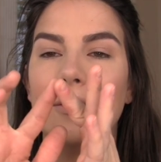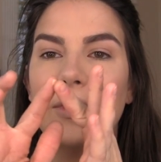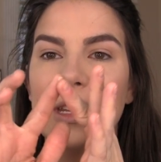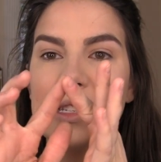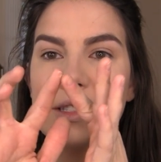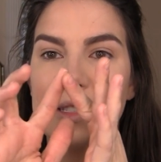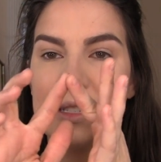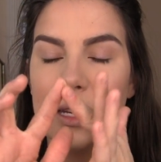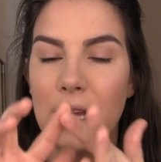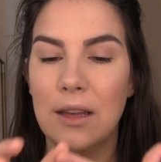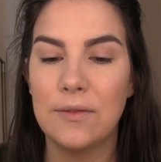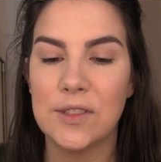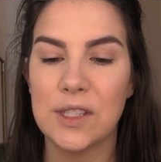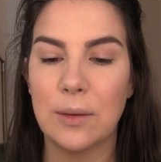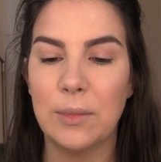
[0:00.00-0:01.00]
love this
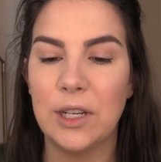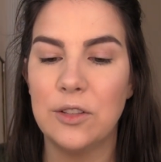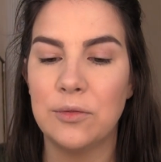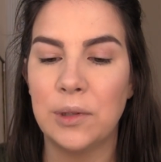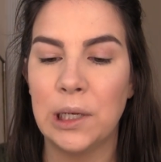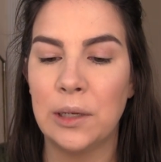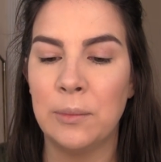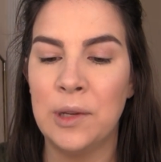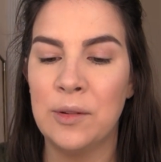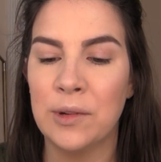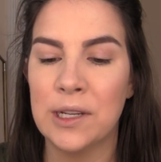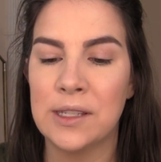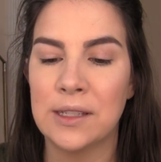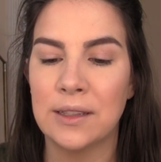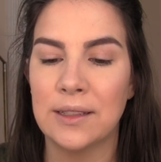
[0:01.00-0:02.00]
stuff. Somebody tweeted me
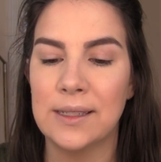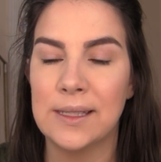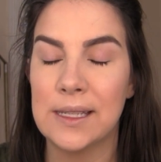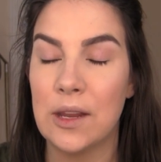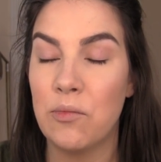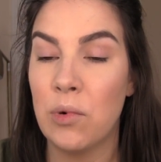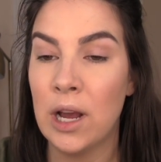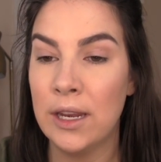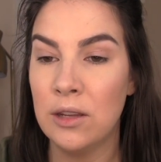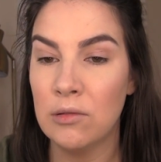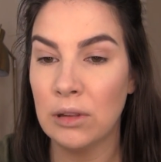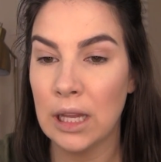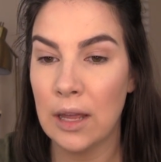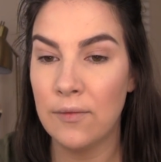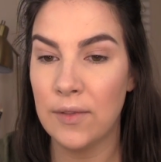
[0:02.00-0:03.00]
recently, said, why do you
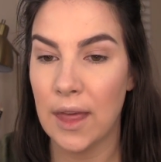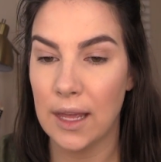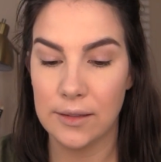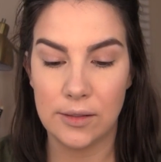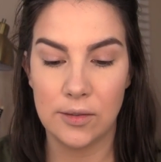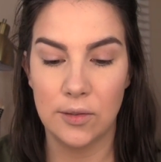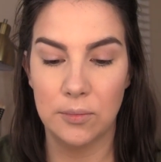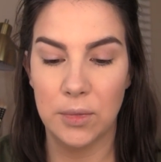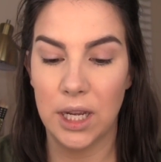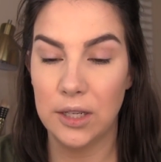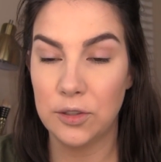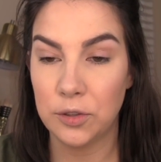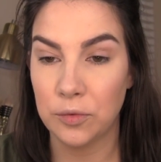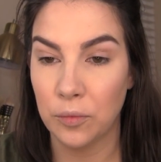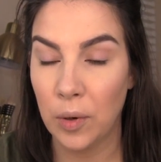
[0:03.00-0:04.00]
love that so
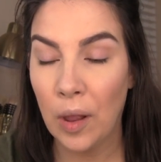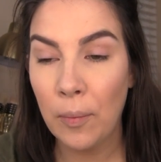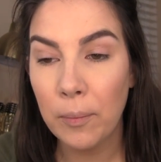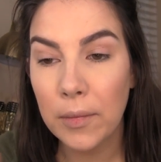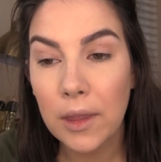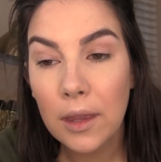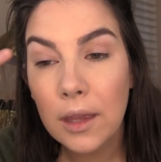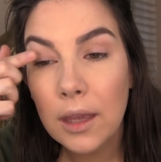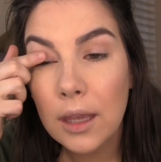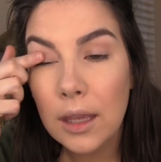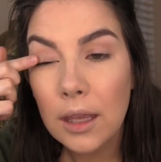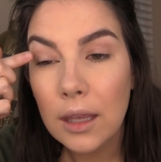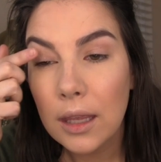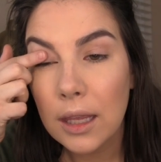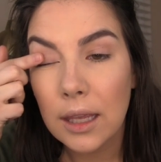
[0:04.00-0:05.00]
much? Well,
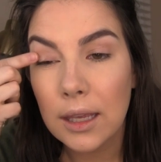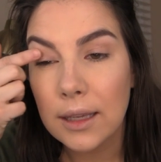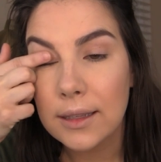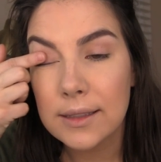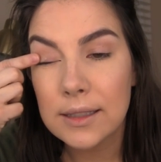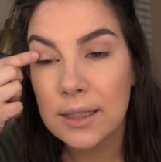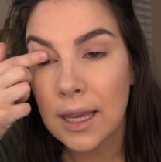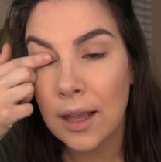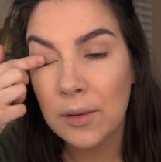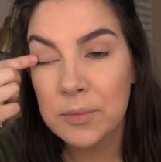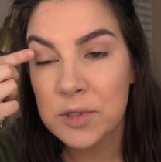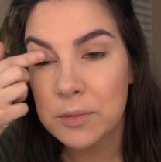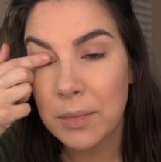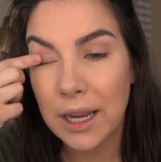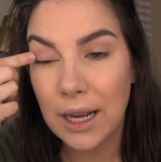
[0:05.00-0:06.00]
it
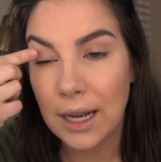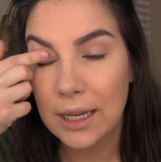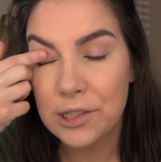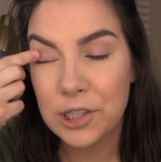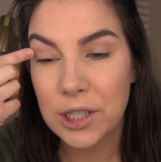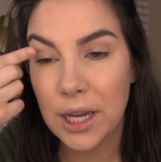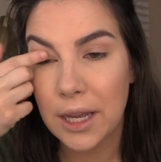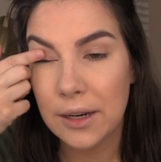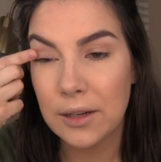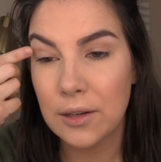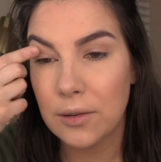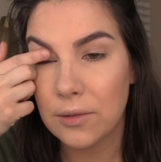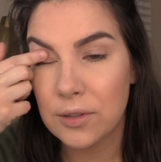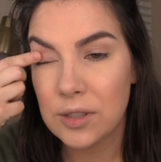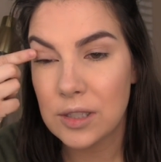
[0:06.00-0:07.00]
helps my
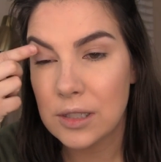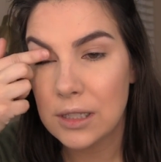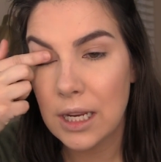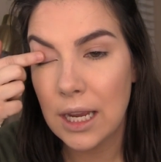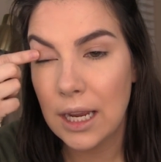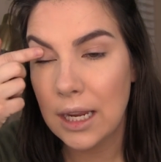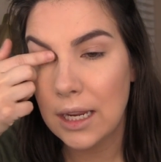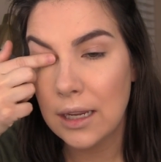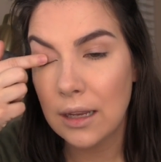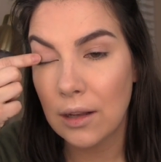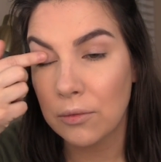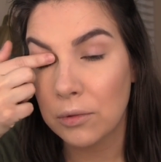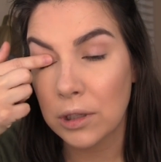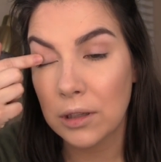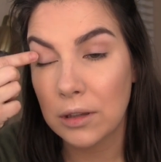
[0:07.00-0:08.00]
eyeshadow stay
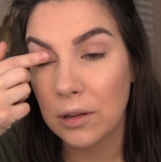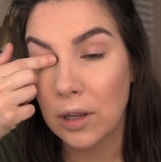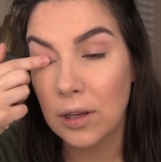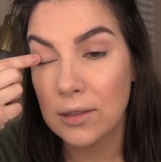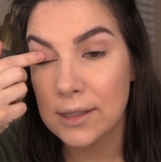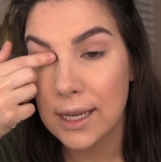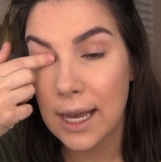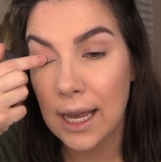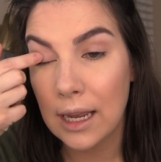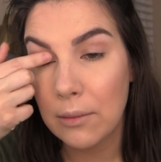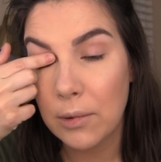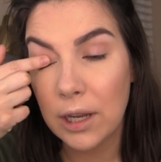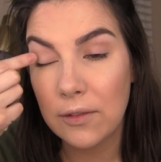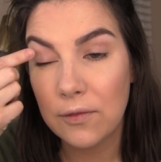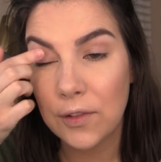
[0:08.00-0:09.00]
a really long
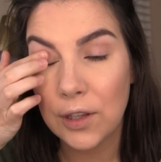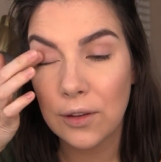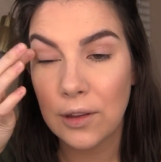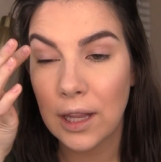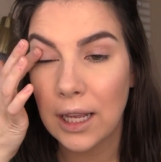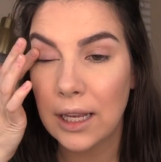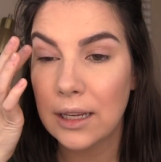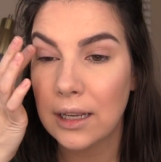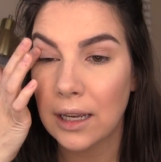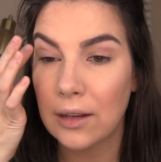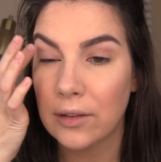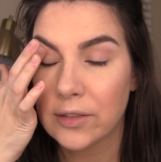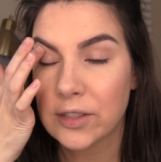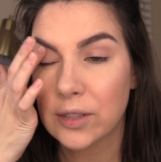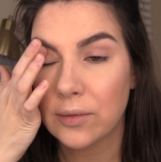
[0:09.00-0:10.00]
time, I feel like. I
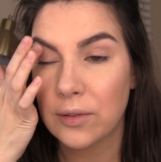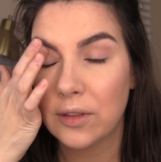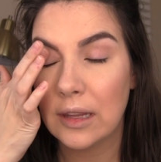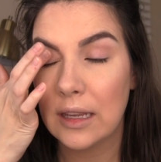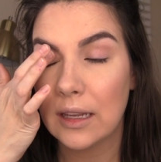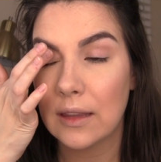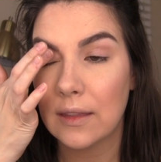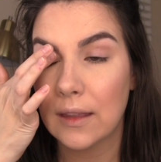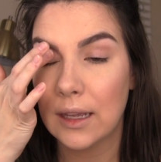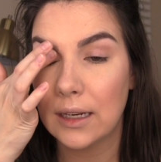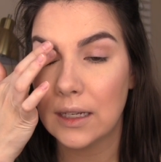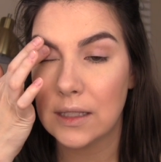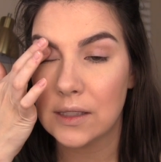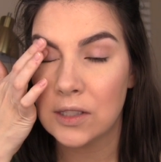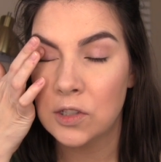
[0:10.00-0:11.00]
also think
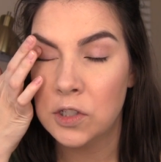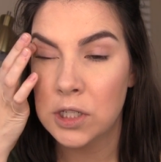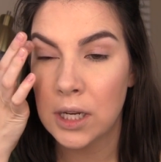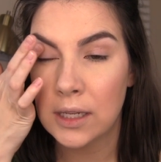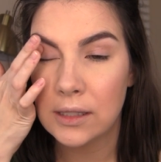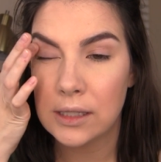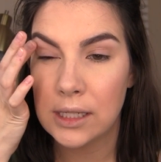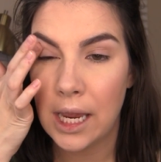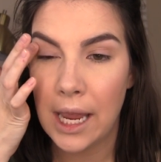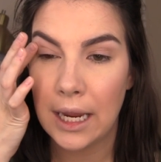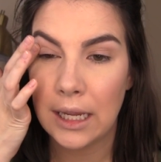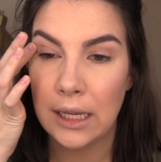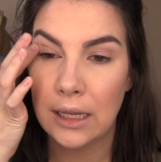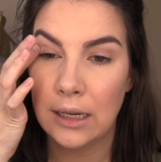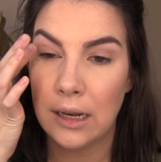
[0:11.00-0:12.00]
that it's just
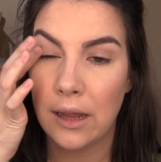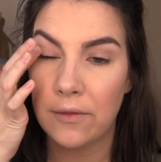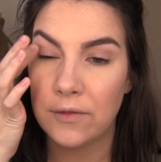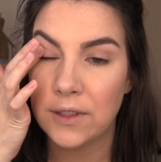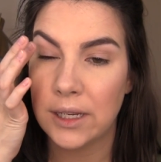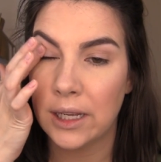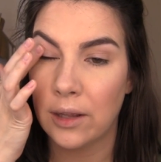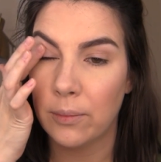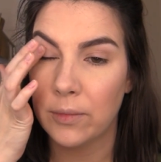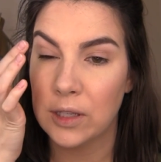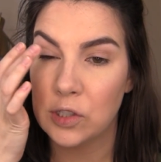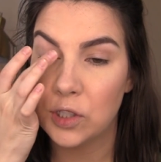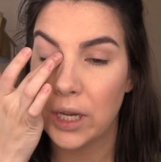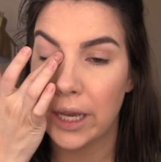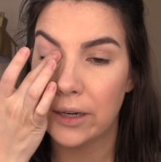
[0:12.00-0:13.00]
tacky enough to help
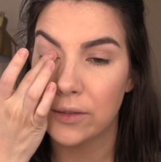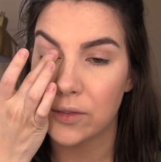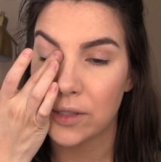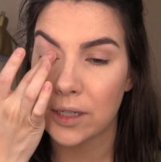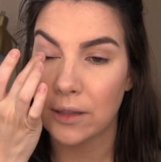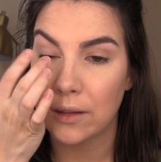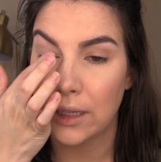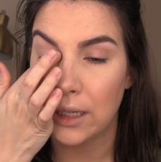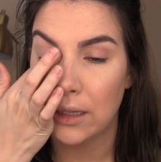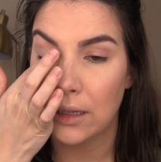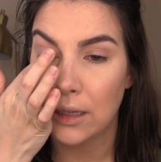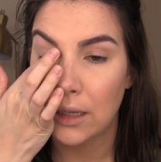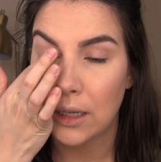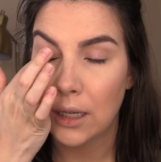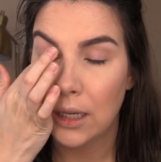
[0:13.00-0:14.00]
the shadows cling